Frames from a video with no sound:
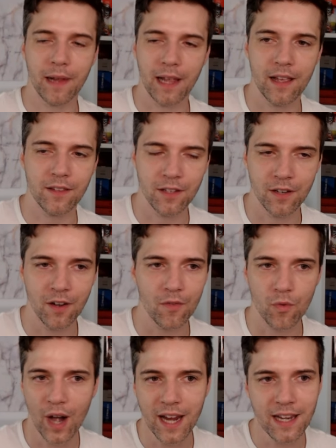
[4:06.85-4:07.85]

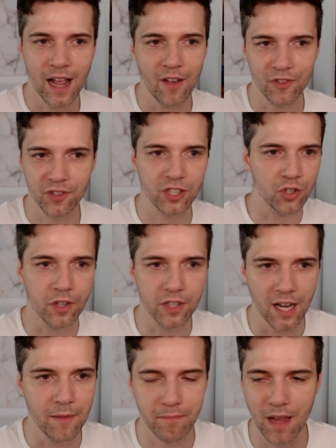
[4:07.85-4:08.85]
Right now for the short
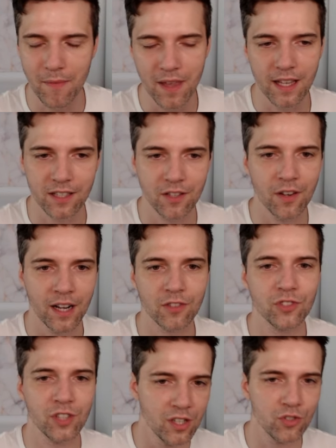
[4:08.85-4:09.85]
term, maybe it's gonna
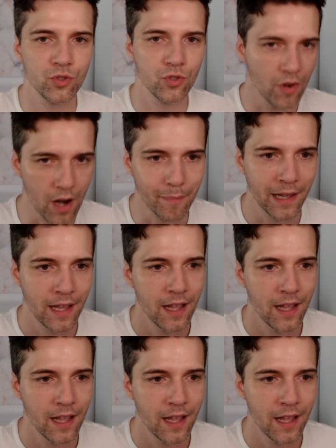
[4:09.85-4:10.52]
continue to drop.